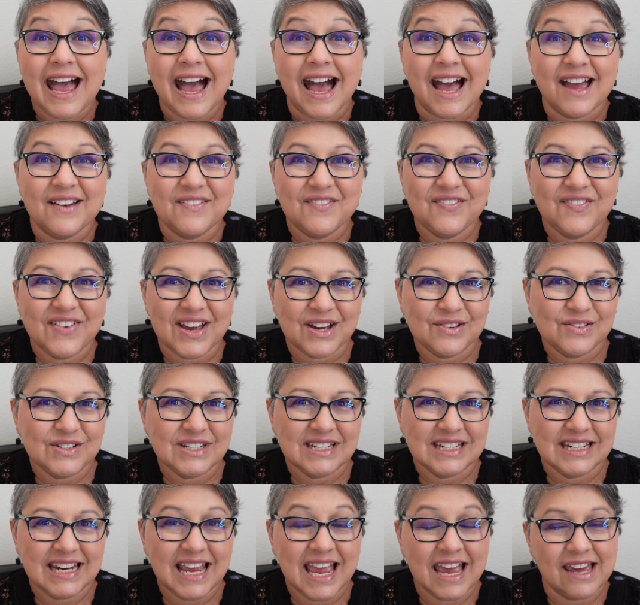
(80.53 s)
I found
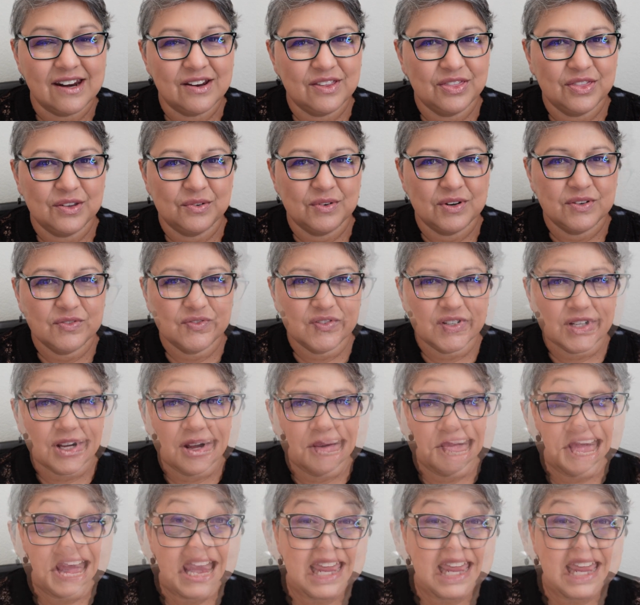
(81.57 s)
it at a thrift shop.